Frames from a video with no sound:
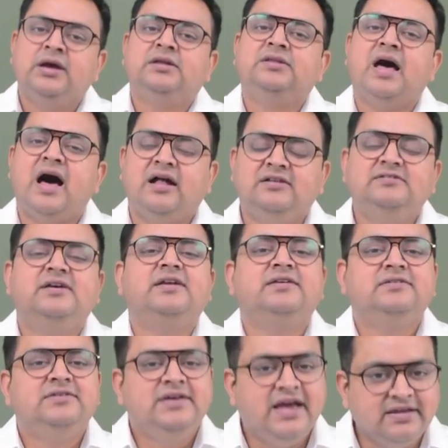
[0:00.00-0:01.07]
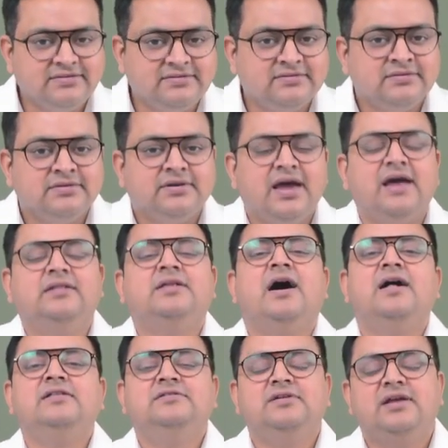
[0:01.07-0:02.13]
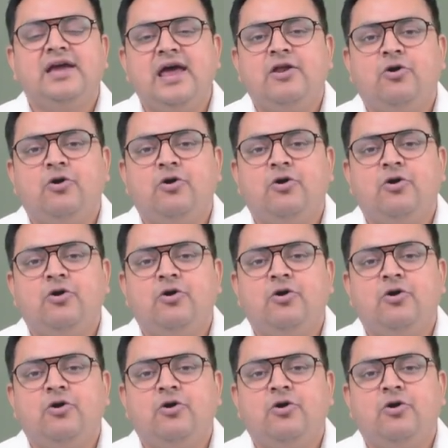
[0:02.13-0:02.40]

The answer is yes, and the answer can